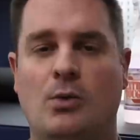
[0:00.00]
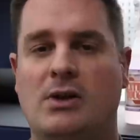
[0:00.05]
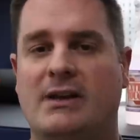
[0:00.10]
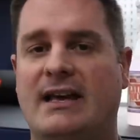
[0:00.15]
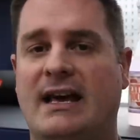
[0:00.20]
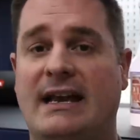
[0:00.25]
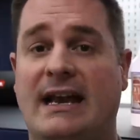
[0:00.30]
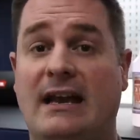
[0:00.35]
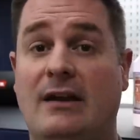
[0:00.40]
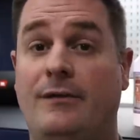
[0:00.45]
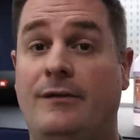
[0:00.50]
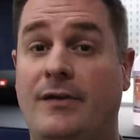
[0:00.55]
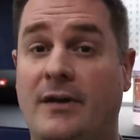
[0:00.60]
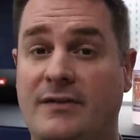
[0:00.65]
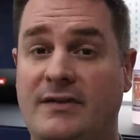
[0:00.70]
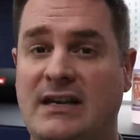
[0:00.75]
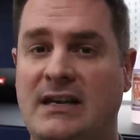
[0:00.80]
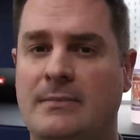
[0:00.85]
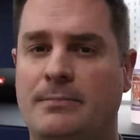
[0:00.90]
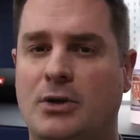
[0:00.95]
will get a
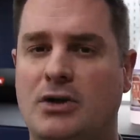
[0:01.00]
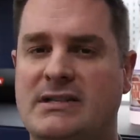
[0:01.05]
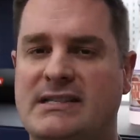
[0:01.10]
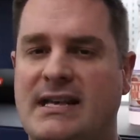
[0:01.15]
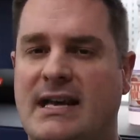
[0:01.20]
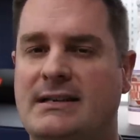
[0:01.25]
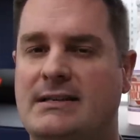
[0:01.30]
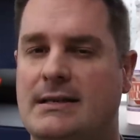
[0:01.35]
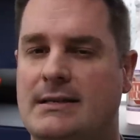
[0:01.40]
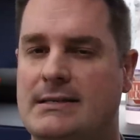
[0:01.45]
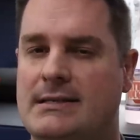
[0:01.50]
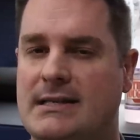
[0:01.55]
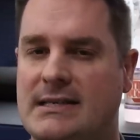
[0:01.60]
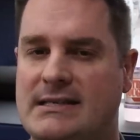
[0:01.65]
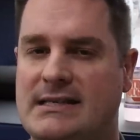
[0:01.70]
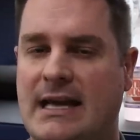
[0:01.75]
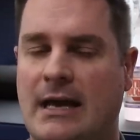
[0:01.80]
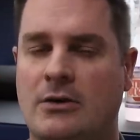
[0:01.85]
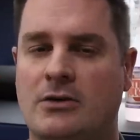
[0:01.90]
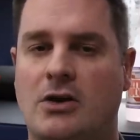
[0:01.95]
15%
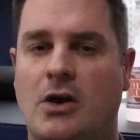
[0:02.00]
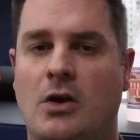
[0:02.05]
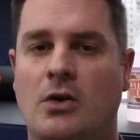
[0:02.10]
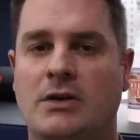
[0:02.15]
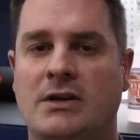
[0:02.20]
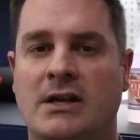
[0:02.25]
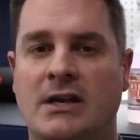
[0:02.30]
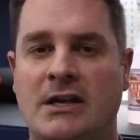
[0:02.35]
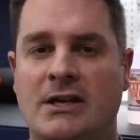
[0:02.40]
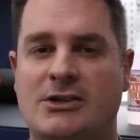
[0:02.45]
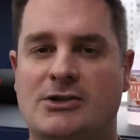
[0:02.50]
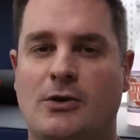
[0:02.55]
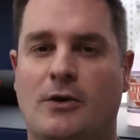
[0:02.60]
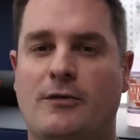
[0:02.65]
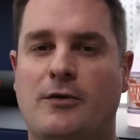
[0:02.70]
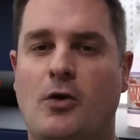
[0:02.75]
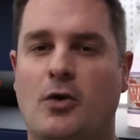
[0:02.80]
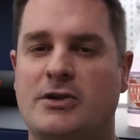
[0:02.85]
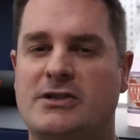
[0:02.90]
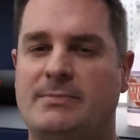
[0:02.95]
discount code. So
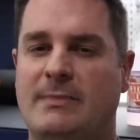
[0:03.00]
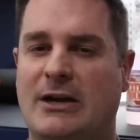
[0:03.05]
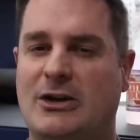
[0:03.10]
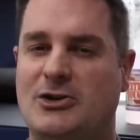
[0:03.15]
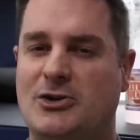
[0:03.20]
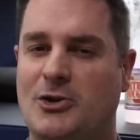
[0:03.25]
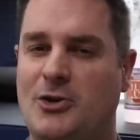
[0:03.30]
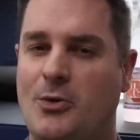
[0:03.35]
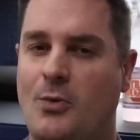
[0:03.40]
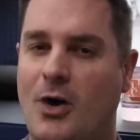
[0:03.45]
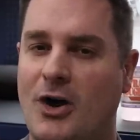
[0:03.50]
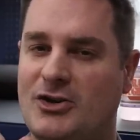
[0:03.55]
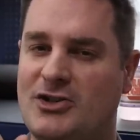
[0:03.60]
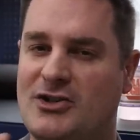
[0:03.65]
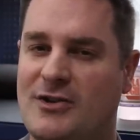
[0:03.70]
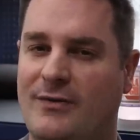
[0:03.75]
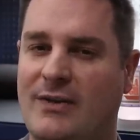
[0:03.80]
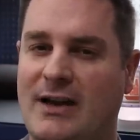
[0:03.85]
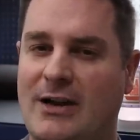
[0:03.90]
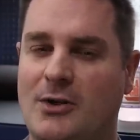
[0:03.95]
of course, make sure you watch
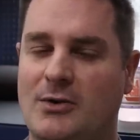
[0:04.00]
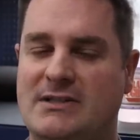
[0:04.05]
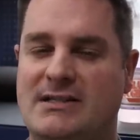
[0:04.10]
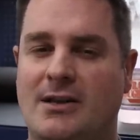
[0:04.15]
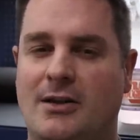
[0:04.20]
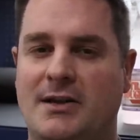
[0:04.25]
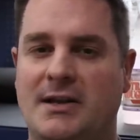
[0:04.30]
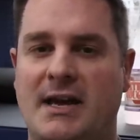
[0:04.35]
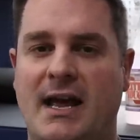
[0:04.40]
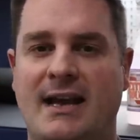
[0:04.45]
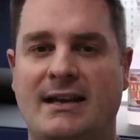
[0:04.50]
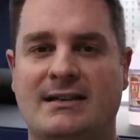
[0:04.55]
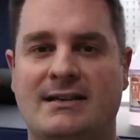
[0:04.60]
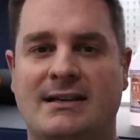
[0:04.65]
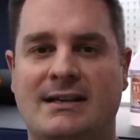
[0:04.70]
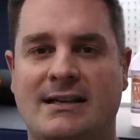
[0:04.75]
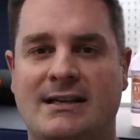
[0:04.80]
the video till the end.